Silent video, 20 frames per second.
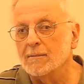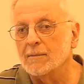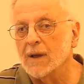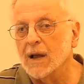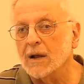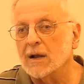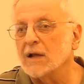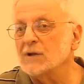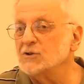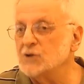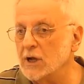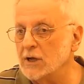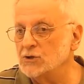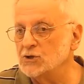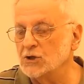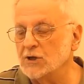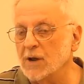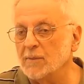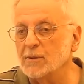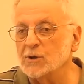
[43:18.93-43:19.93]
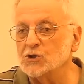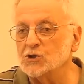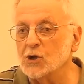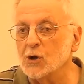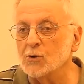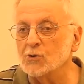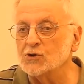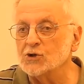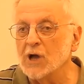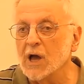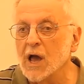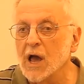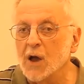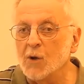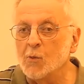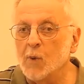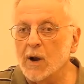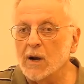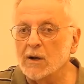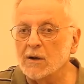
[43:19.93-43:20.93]
it contains an episode
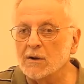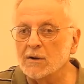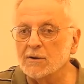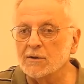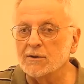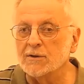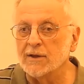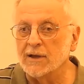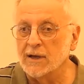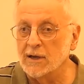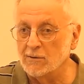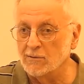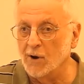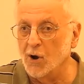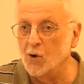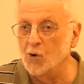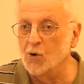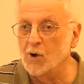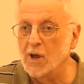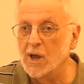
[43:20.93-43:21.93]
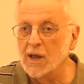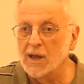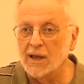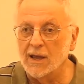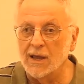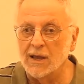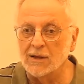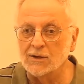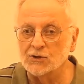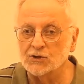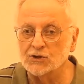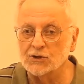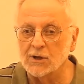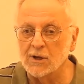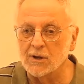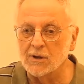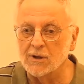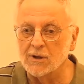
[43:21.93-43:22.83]
where the hero is